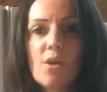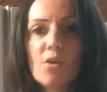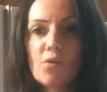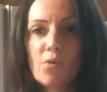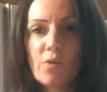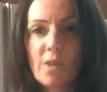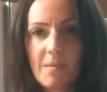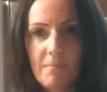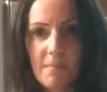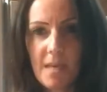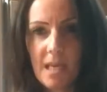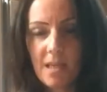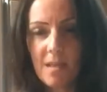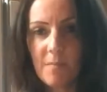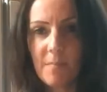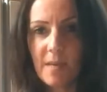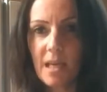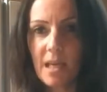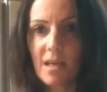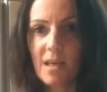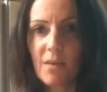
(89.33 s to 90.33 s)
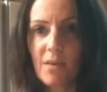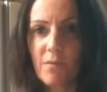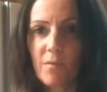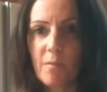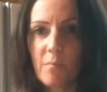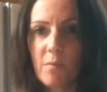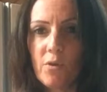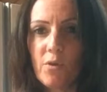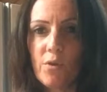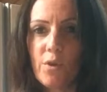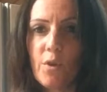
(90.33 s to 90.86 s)
So they meet at the beginning of the
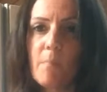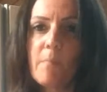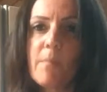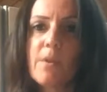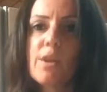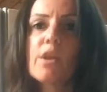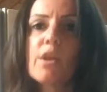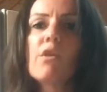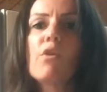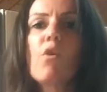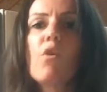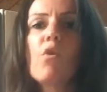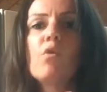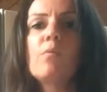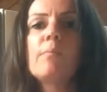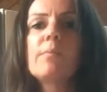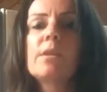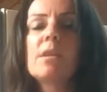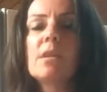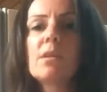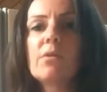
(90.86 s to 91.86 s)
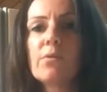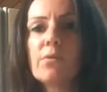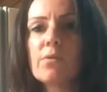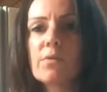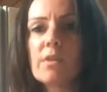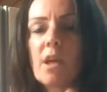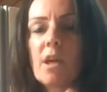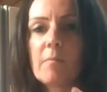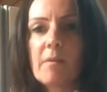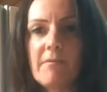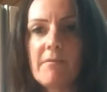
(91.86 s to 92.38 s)
book, but there are obstacles
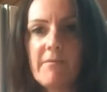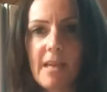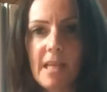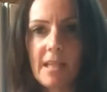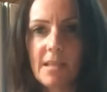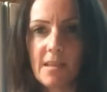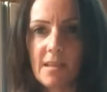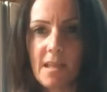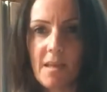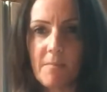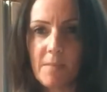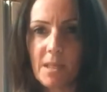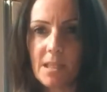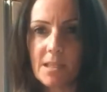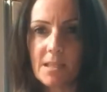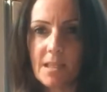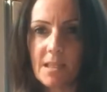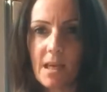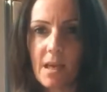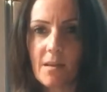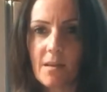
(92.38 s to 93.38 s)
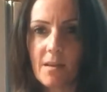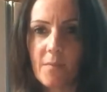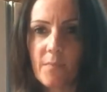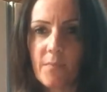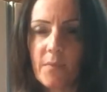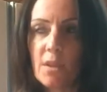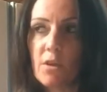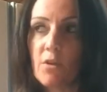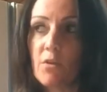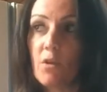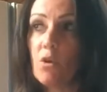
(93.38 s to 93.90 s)
that are preventing them being together.
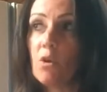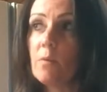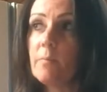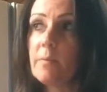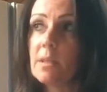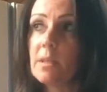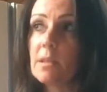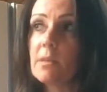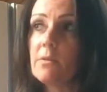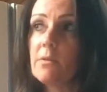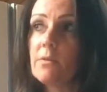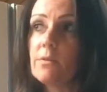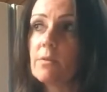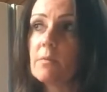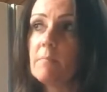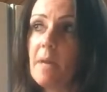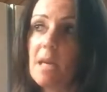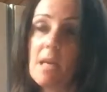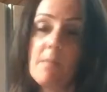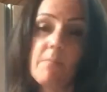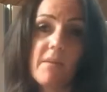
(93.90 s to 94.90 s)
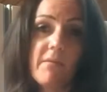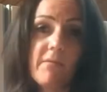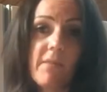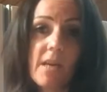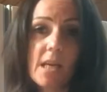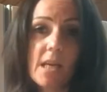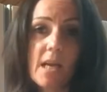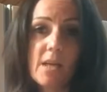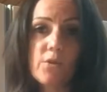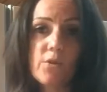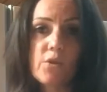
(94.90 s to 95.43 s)
Now, the obstacles might be
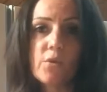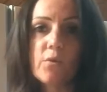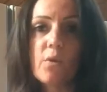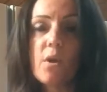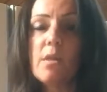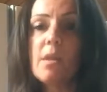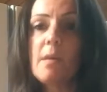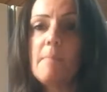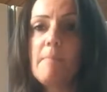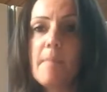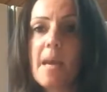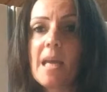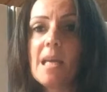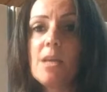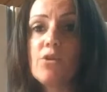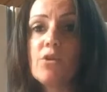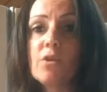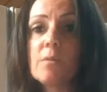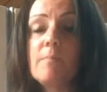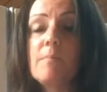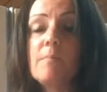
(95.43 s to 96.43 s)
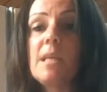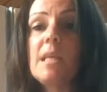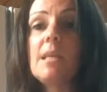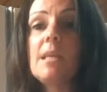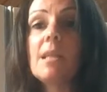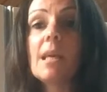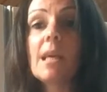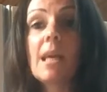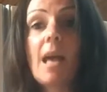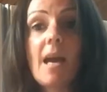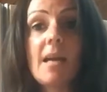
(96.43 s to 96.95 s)
financial, they might just be
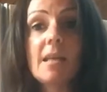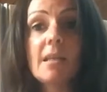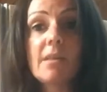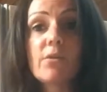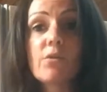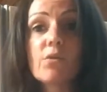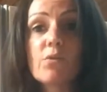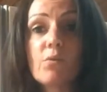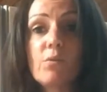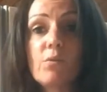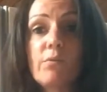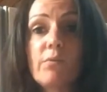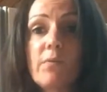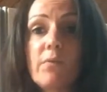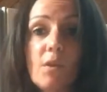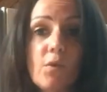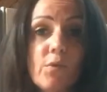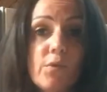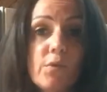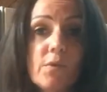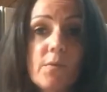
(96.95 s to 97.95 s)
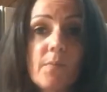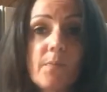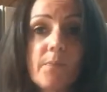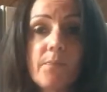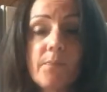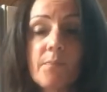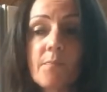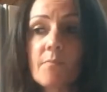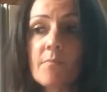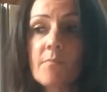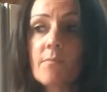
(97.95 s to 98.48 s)
the character's own flaws.
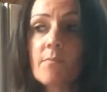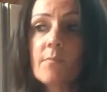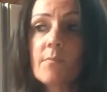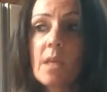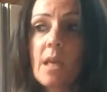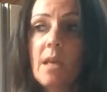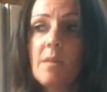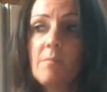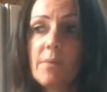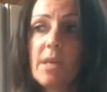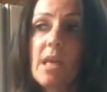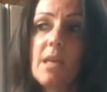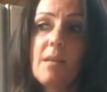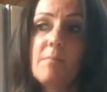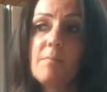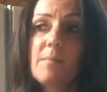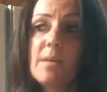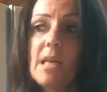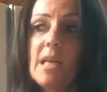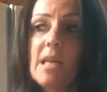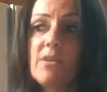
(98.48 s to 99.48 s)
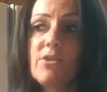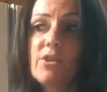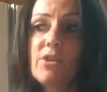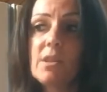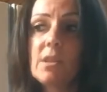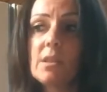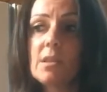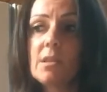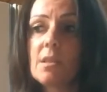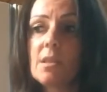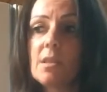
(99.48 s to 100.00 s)
In Pride and
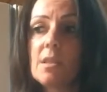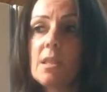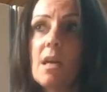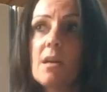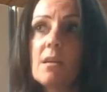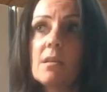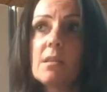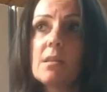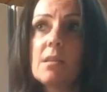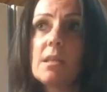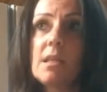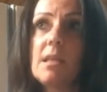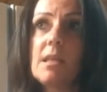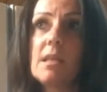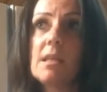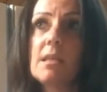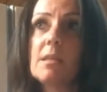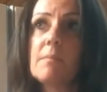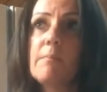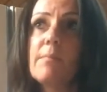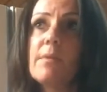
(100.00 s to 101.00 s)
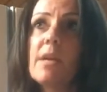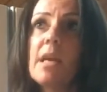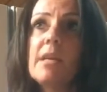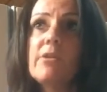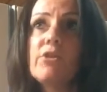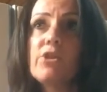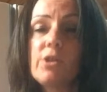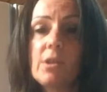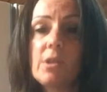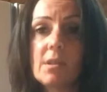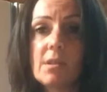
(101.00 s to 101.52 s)
Prejudice, Darcy is
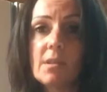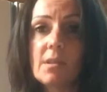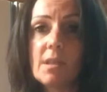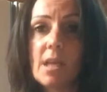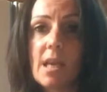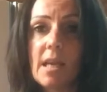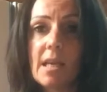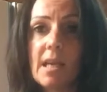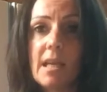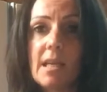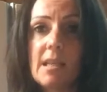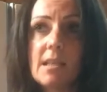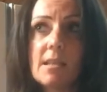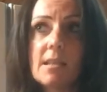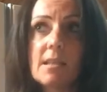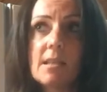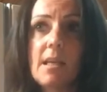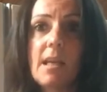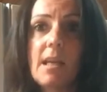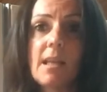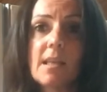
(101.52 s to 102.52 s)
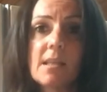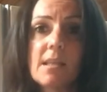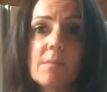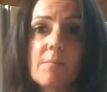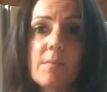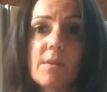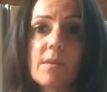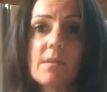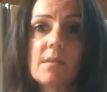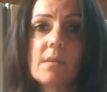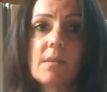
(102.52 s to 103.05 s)
prejudiced against
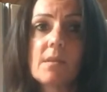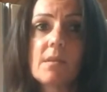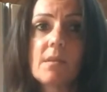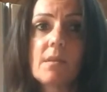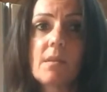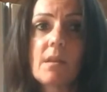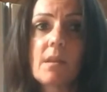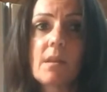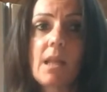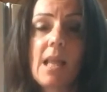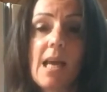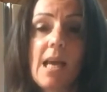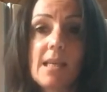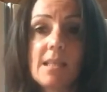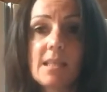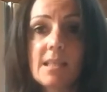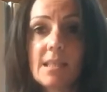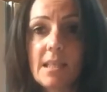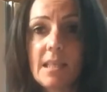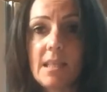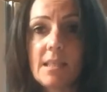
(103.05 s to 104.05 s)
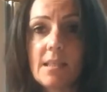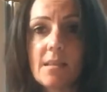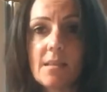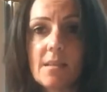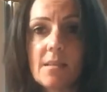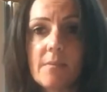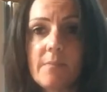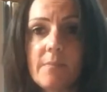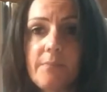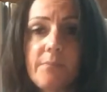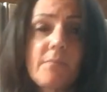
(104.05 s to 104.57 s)
Elizabeth's class
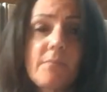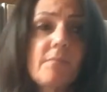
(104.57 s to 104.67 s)
status